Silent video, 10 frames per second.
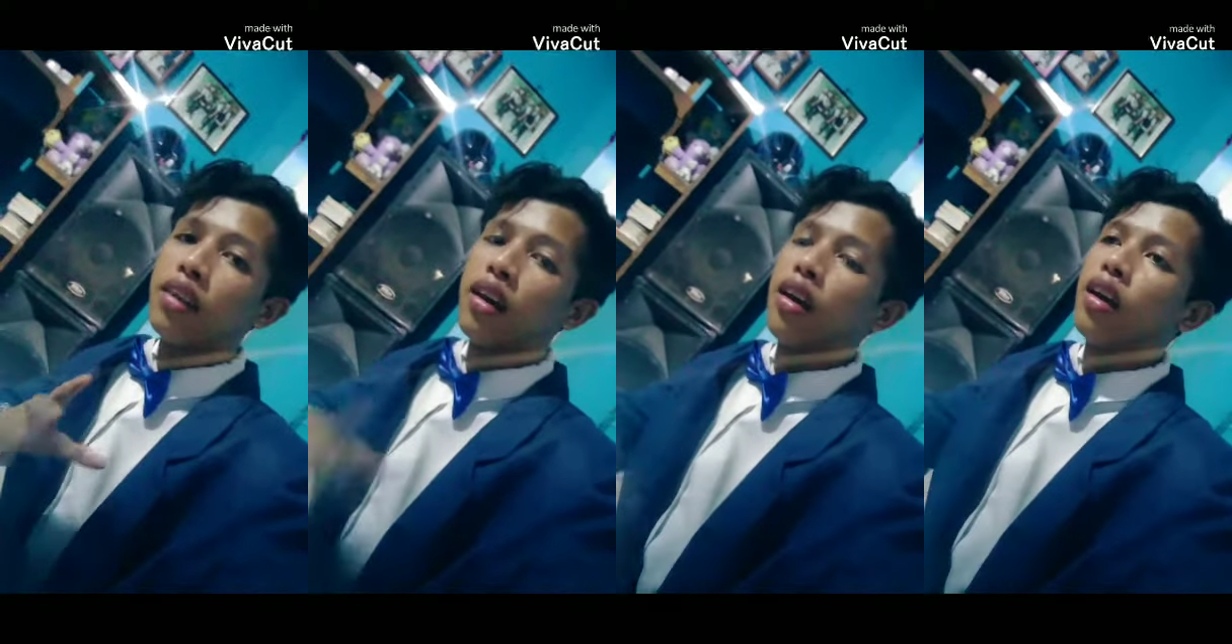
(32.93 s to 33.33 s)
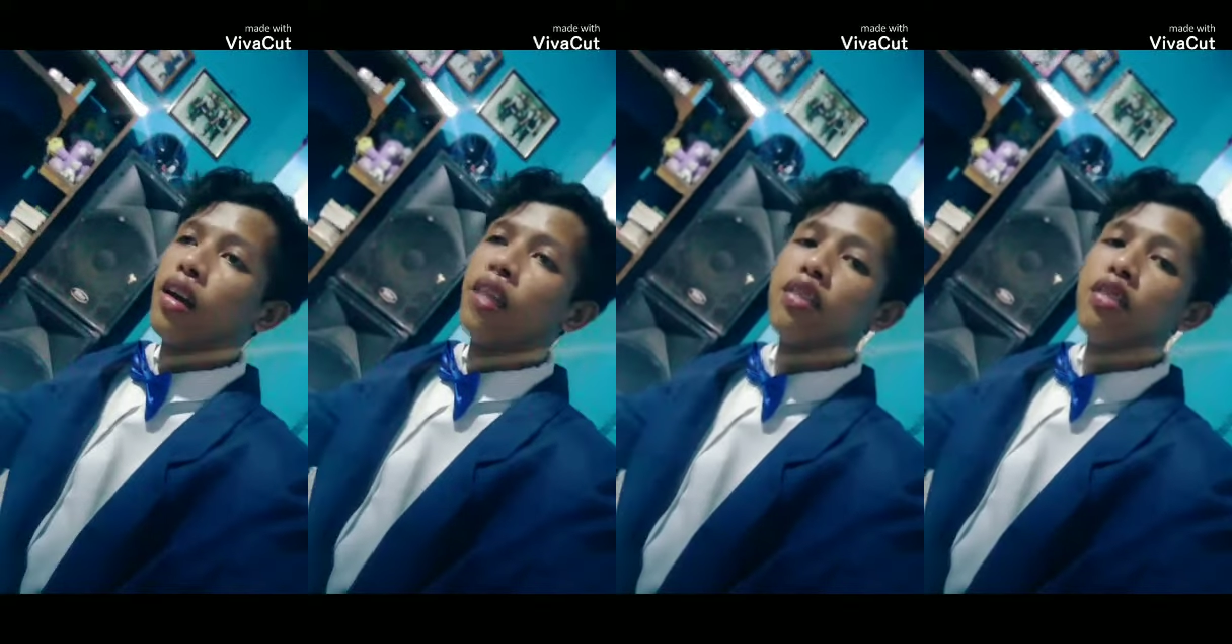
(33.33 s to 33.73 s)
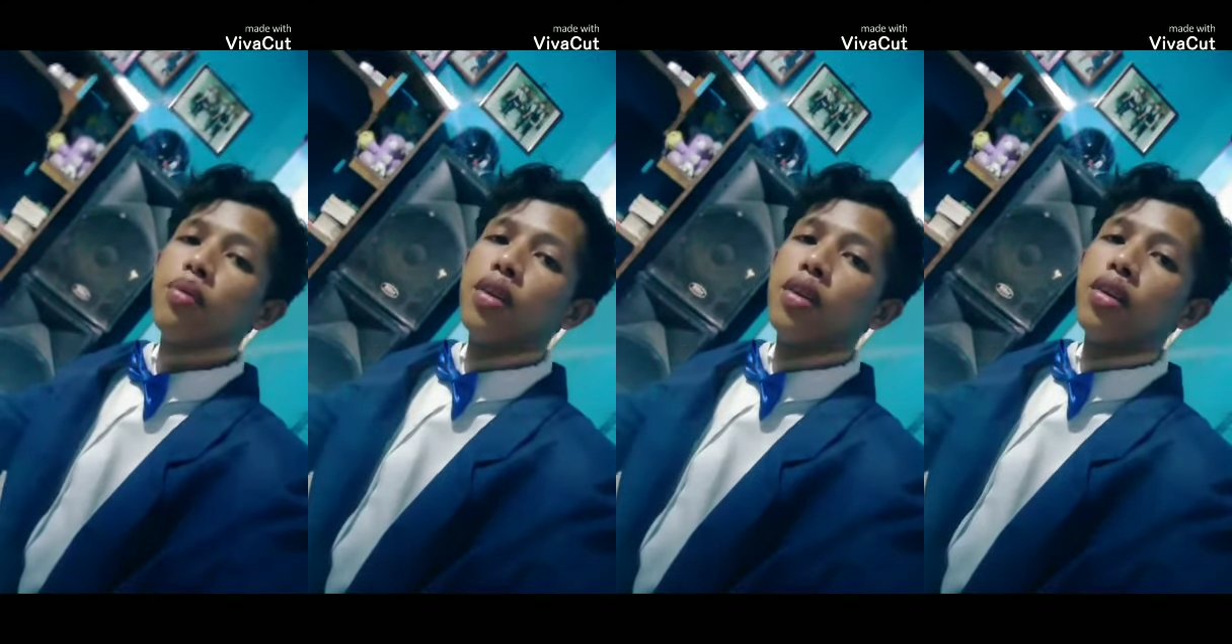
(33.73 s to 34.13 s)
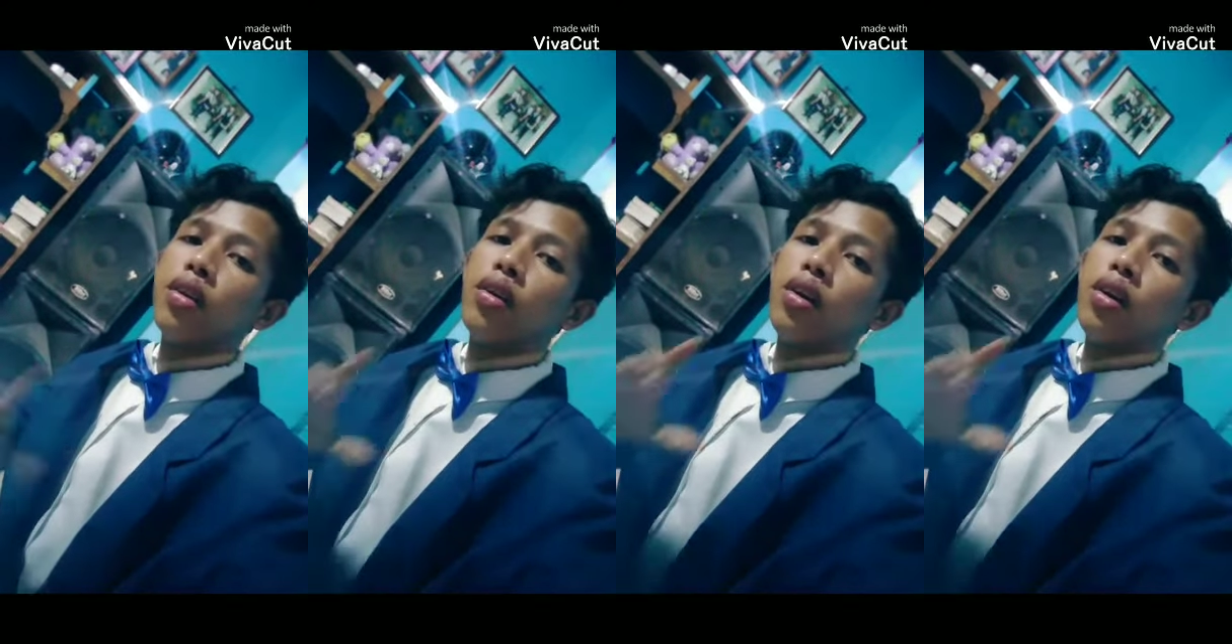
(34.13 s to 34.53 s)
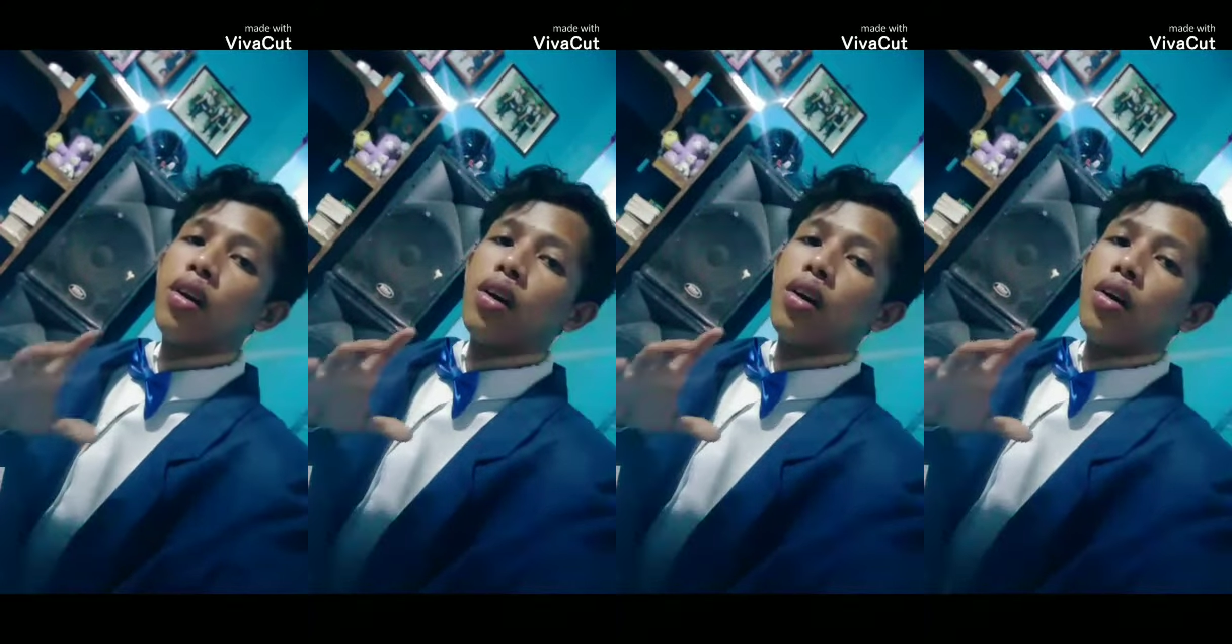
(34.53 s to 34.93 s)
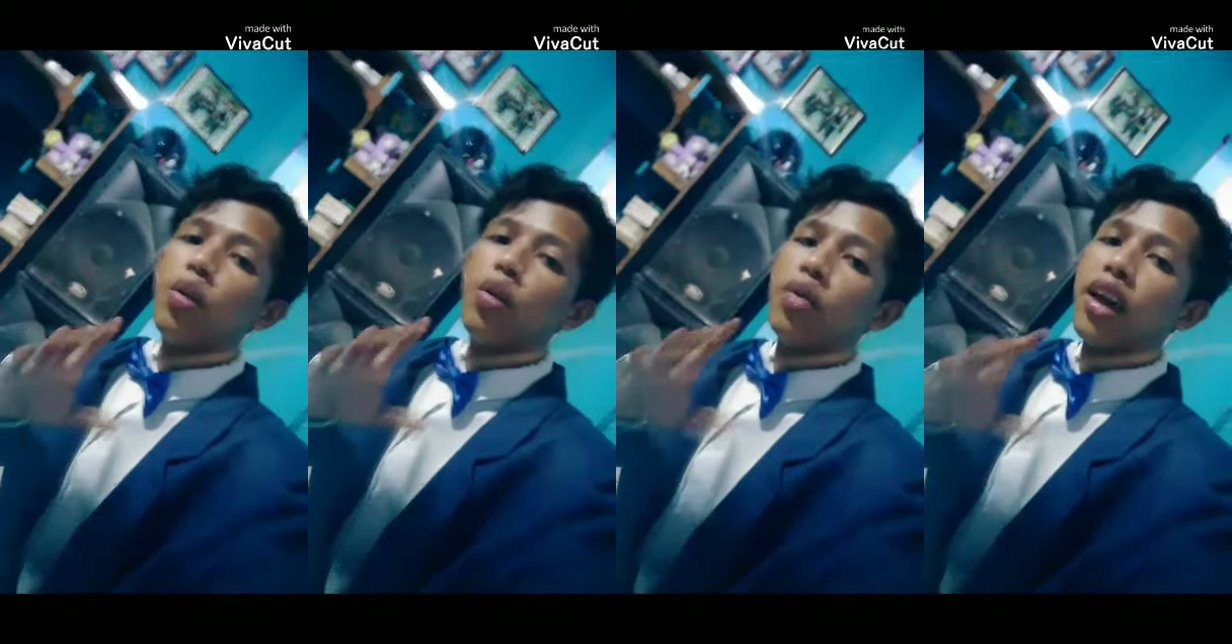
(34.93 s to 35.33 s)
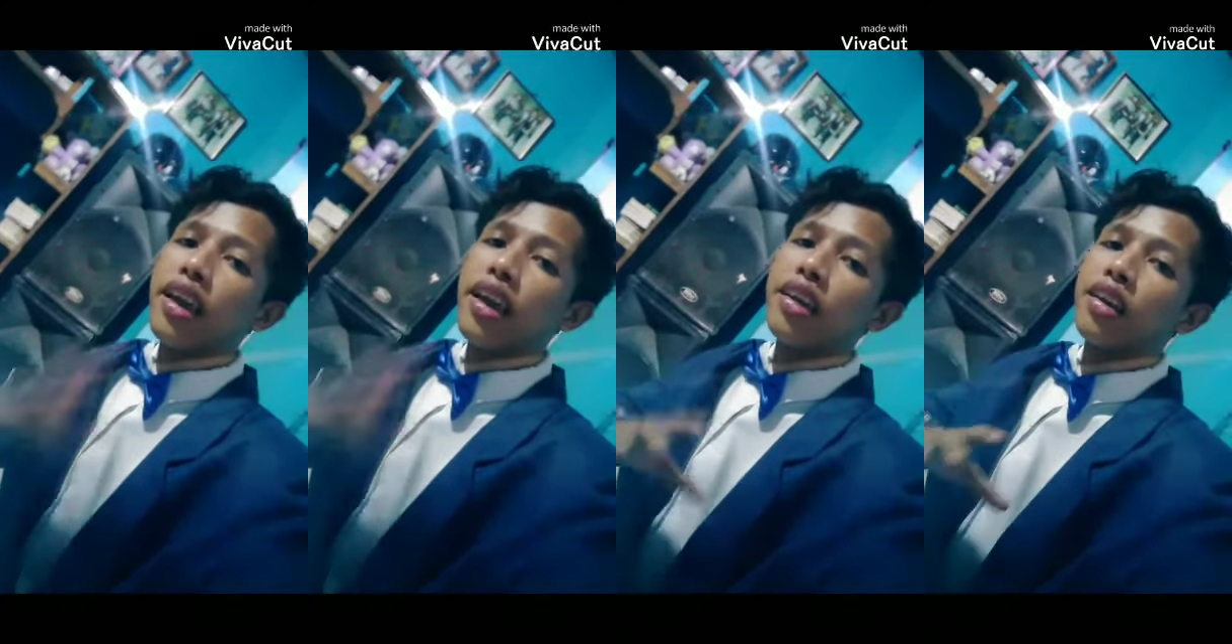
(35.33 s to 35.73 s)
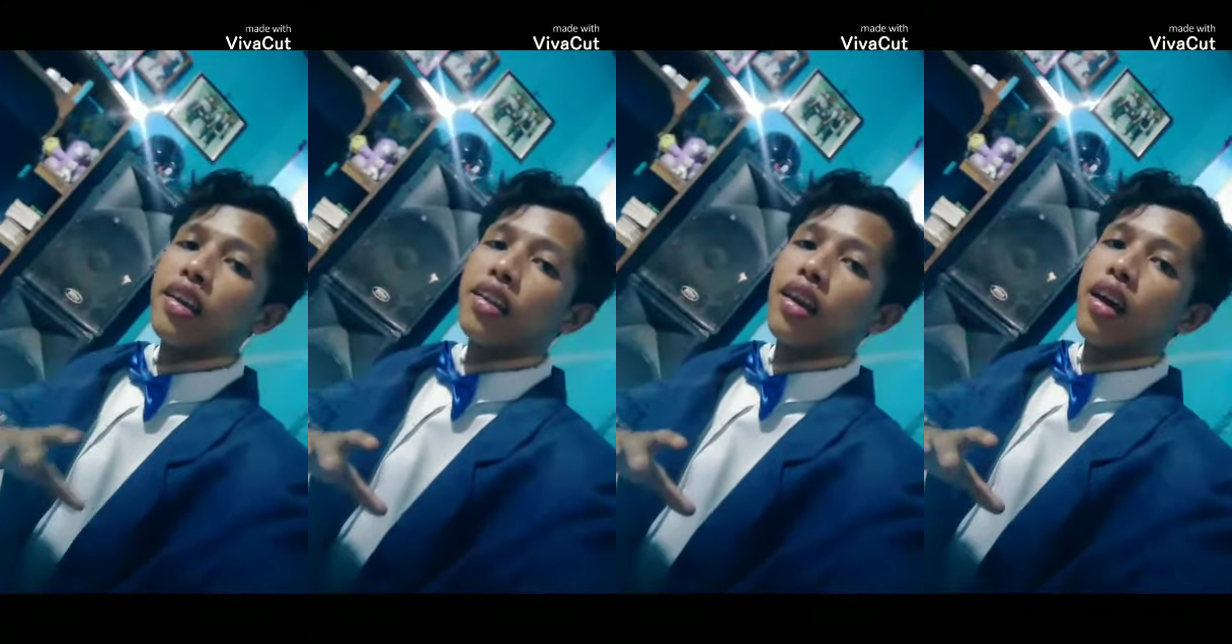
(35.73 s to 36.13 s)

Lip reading: And this video, hope you like it,